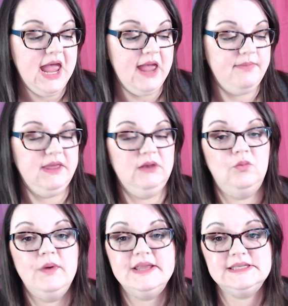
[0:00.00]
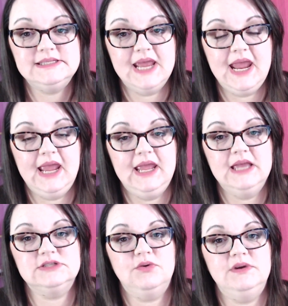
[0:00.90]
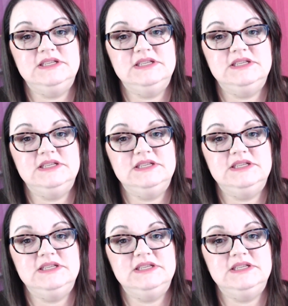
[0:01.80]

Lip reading: And then Wednesday is going